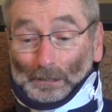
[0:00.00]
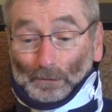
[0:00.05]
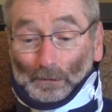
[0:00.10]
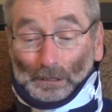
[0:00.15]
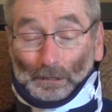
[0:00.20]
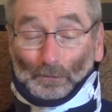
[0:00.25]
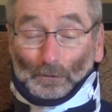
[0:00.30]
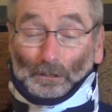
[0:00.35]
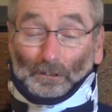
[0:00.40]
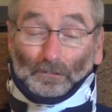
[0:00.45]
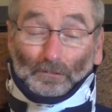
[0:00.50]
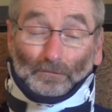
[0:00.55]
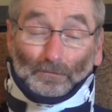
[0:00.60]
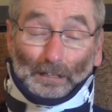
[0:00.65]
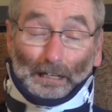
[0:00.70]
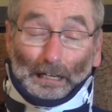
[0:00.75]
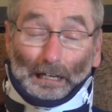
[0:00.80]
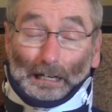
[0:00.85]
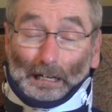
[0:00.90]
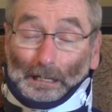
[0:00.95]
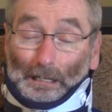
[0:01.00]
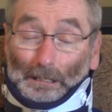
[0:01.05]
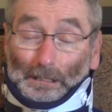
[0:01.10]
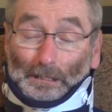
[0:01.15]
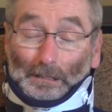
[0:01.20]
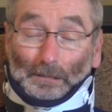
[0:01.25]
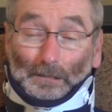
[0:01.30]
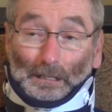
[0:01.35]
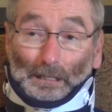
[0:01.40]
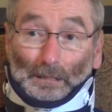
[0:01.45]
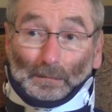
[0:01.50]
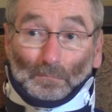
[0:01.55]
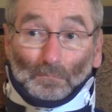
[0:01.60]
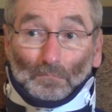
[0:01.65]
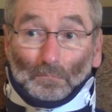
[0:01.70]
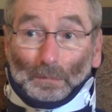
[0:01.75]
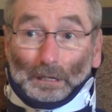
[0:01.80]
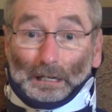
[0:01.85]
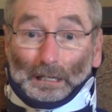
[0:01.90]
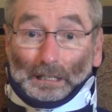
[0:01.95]
and we've had
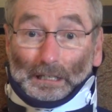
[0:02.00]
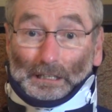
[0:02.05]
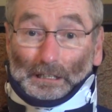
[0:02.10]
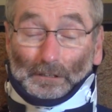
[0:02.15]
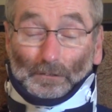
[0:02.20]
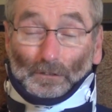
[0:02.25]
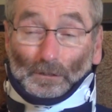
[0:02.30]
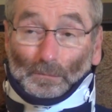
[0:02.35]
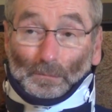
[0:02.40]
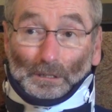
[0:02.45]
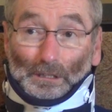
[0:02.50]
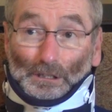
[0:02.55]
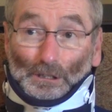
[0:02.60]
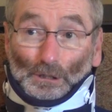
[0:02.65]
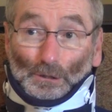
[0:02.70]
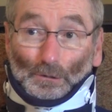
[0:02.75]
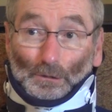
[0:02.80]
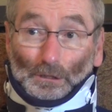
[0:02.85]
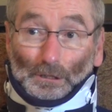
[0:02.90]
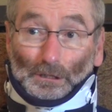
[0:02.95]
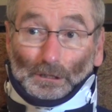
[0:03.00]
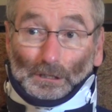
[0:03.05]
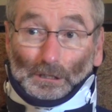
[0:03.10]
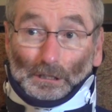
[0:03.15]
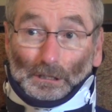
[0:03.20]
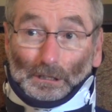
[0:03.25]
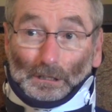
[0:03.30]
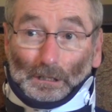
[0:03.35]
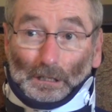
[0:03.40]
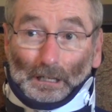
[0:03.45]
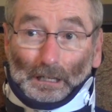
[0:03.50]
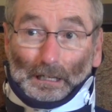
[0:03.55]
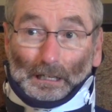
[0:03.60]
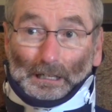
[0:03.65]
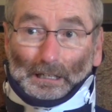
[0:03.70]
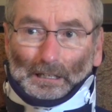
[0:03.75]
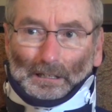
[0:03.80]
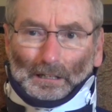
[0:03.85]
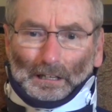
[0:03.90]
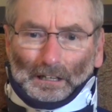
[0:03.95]
many different ministries and
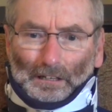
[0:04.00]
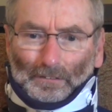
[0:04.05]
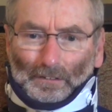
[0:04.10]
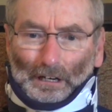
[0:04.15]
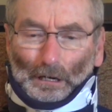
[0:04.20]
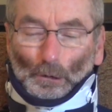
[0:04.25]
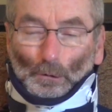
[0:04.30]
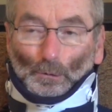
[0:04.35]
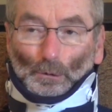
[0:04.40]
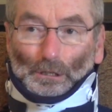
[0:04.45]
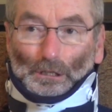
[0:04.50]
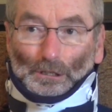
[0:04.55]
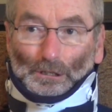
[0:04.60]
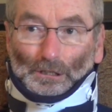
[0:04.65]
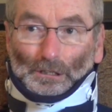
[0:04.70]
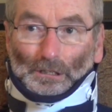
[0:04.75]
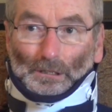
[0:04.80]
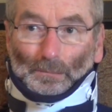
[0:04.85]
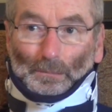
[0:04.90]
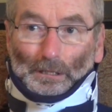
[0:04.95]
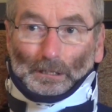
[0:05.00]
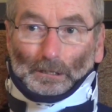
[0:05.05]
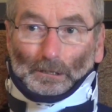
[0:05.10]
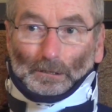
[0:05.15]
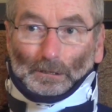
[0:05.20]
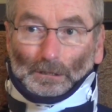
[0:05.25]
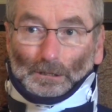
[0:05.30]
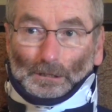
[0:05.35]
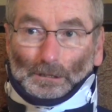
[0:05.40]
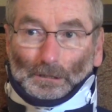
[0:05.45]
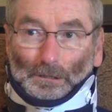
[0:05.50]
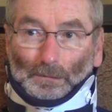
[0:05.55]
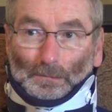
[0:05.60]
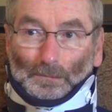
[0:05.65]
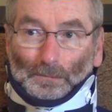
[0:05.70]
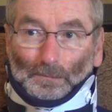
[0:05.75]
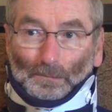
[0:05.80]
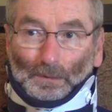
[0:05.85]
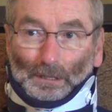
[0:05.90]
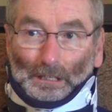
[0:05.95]
a lot of outreach in the parish. And
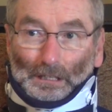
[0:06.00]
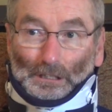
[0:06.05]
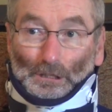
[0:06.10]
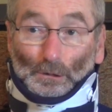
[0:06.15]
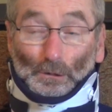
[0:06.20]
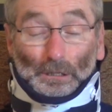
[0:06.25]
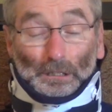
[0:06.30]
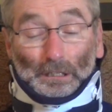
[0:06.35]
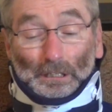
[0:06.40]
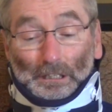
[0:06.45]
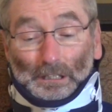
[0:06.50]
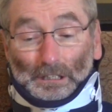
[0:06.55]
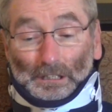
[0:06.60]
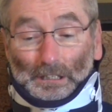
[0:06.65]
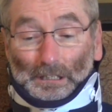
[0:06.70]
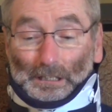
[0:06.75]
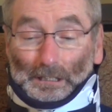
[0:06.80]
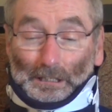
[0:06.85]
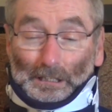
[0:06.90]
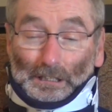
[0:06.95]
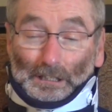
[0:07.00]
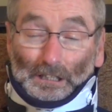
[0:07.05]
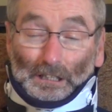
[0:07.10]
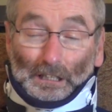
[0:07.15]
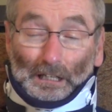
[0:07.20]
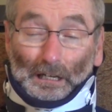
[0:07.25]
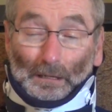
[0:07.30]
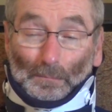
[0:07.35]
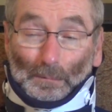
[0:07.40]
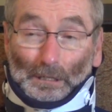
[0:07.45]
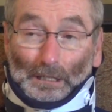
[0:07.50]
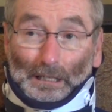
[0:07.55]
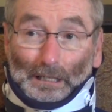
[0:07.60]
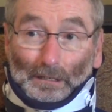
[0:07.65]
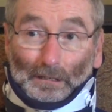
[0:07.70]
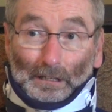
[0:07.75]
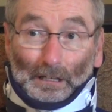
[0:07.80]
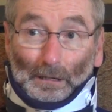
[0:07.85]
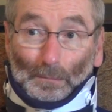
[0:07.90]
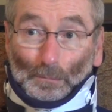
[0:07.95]
so it is a
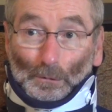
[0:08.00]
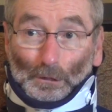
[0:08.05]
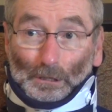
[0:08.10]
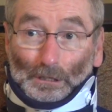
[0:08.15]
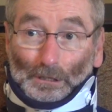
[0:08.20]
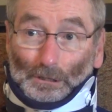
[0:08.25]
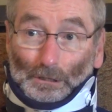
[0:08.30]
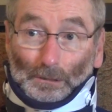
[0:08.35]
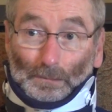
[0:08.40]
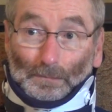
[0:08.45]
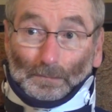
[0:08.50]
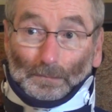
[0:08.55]
complicated operation.